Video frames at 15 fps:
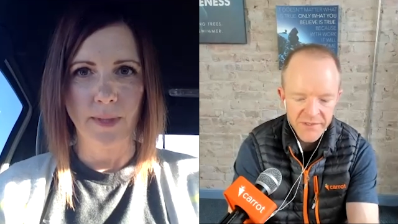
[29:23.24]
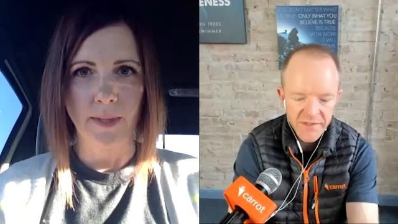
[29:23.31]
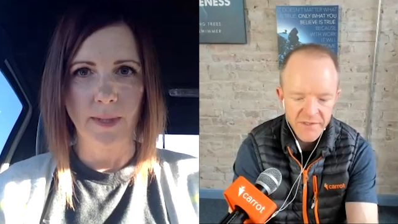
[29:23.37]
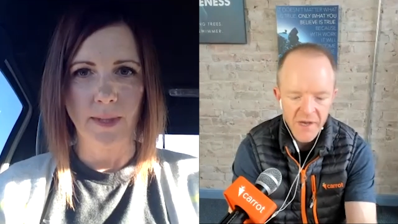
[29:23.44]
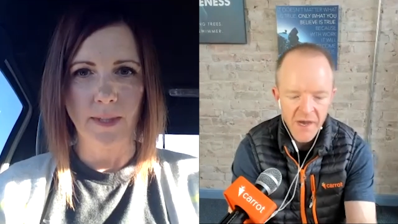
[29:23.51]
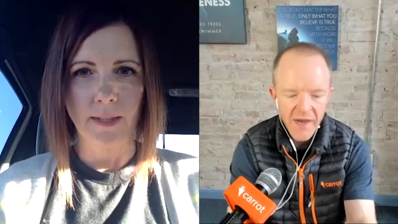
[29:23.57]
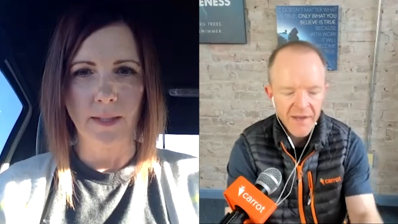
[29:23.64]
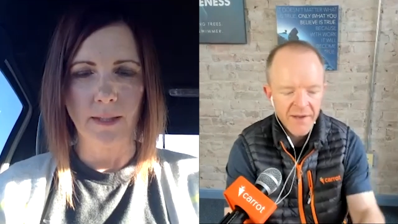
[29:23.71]

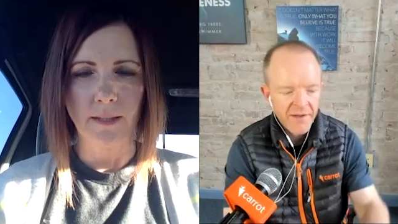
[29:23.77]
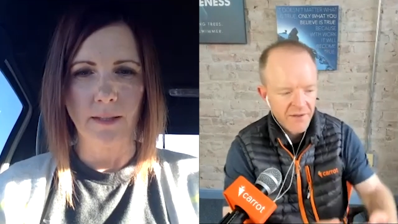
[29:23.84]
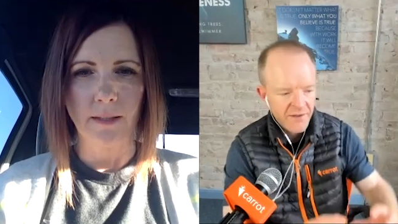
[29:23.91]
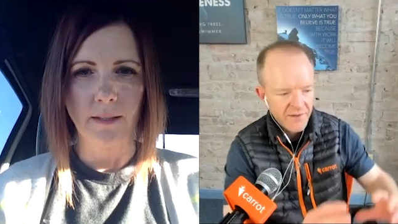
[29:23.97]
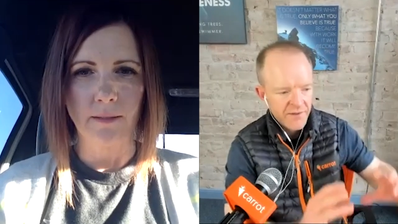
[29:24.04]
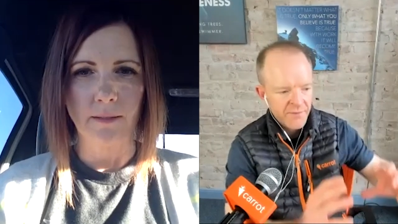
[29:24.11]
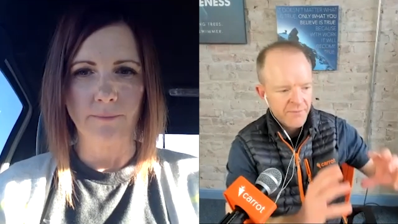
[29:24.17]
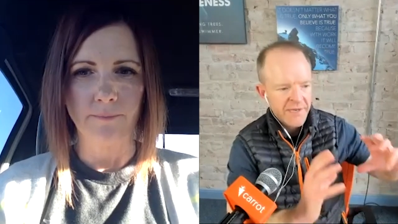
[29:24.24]
Speaker 1: not
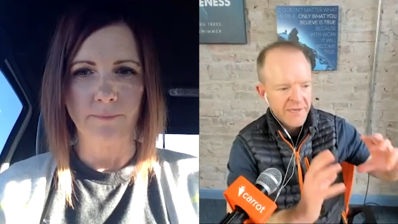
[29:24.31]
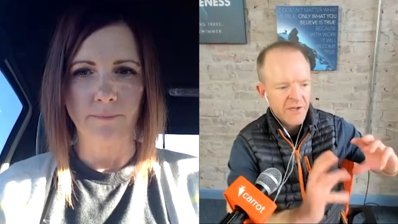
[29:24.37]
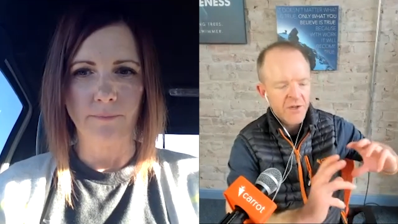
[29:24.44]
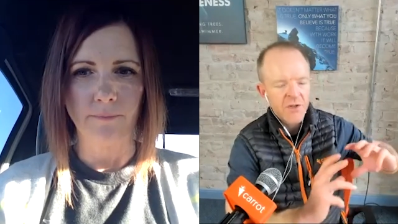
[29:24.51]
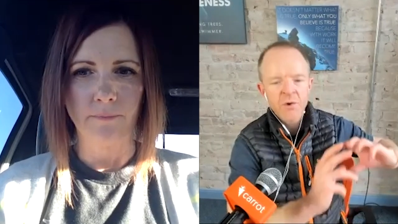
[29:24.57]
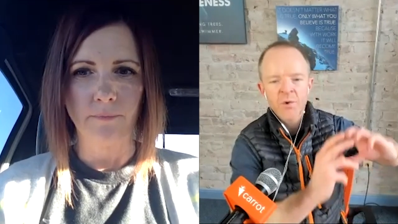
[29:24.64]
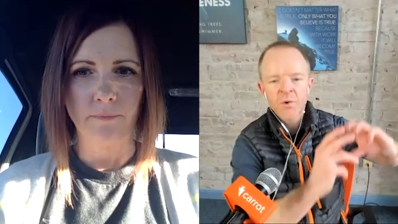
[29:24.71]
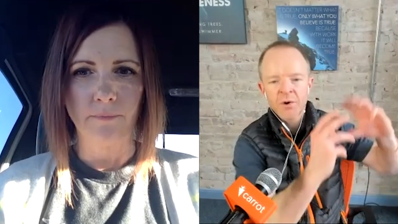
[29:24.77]
being
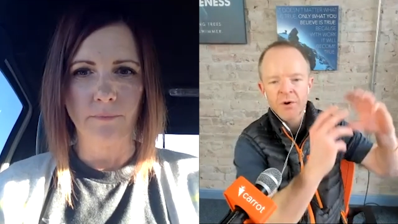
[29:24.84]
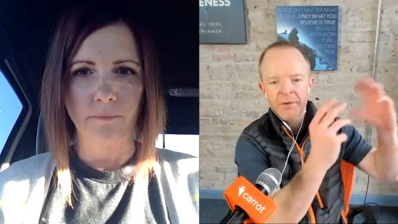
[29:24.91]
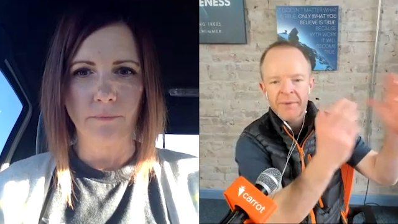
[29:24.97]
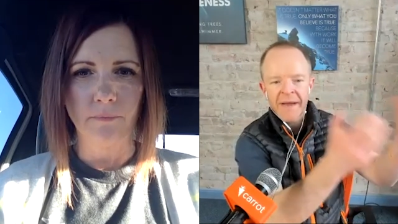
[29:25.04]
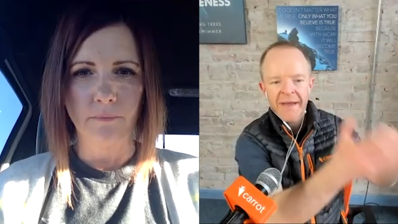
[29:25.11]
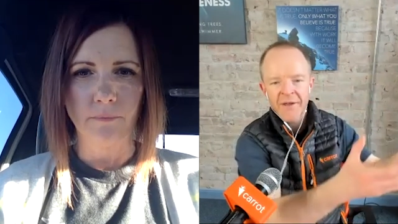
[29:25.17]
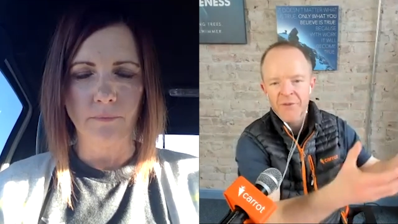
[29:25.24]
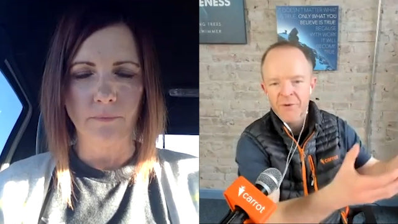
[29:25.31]
lured
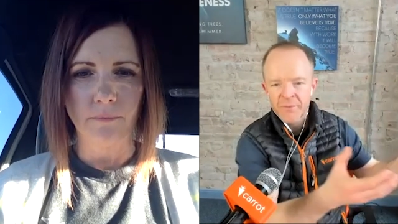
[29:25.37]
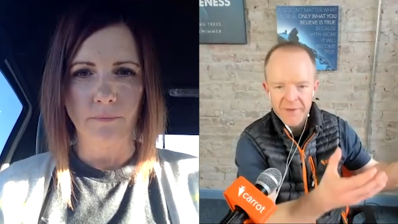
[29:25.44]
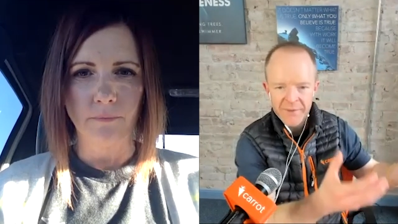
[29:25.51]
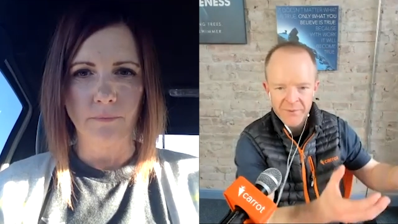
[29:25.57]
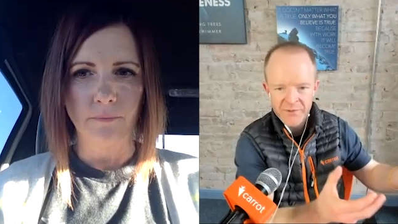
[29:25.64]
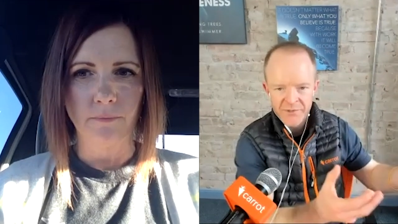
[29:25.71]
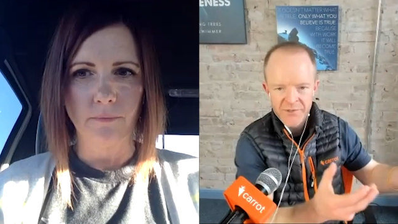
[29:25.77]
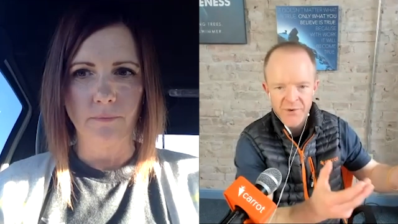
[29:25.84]
by other
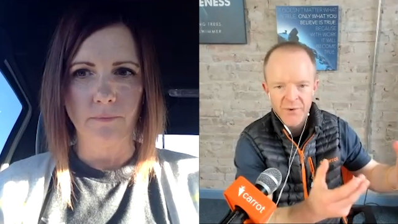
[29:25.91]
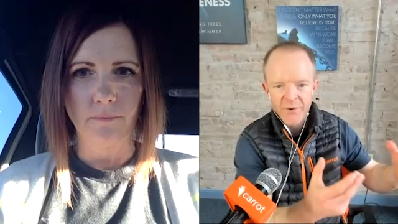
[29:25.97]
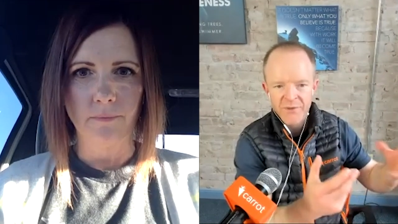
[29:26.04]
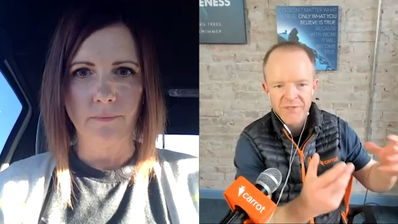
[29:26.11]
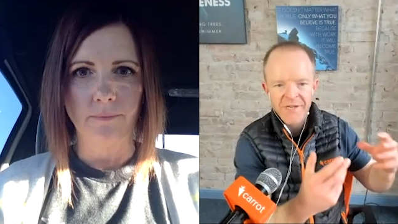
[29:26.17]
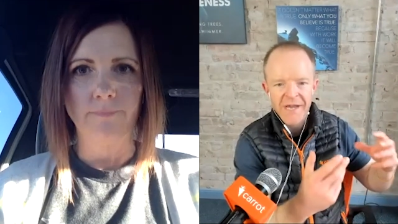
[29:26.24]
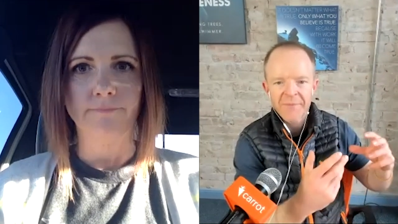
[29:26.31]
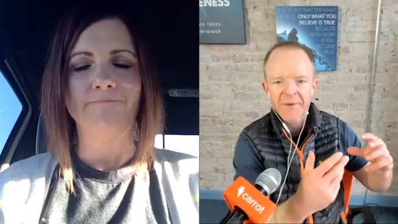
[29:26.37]
people's
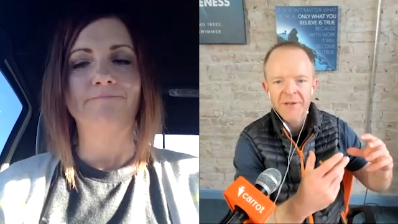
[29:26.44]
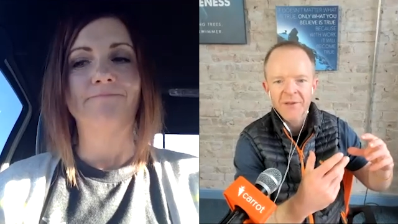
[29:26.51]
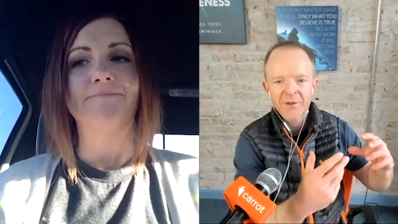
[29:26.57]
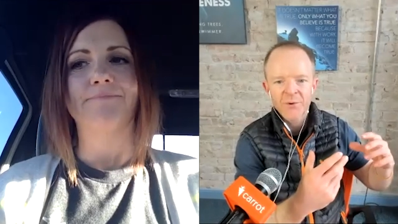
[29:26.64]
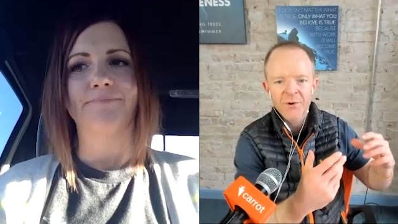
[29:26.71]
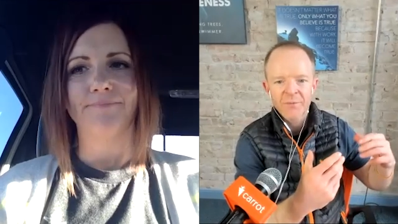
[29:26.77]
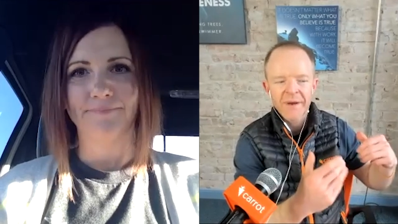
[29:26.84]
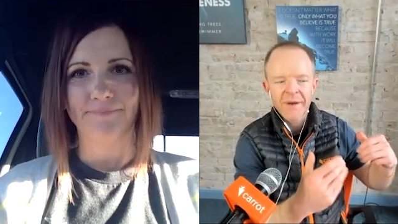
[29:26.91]
goals, not being
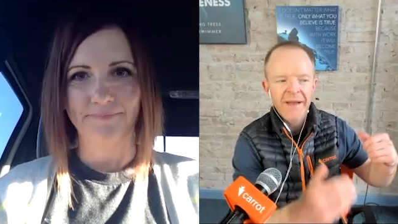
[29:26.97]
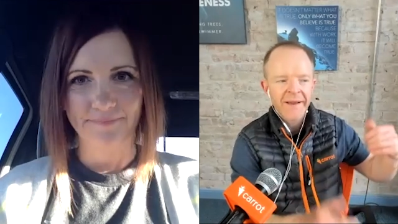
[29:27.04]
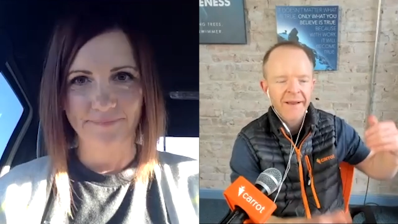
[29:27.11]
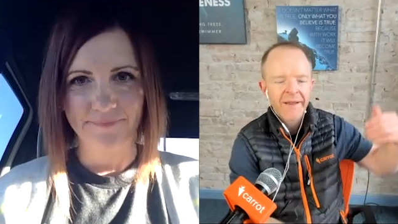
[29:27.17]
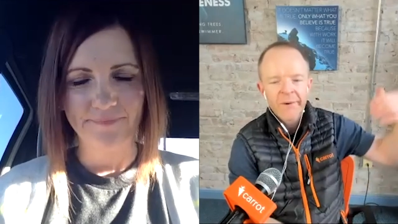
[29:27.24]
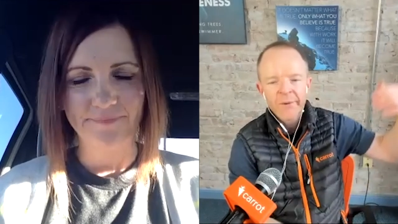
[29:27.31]
lured by,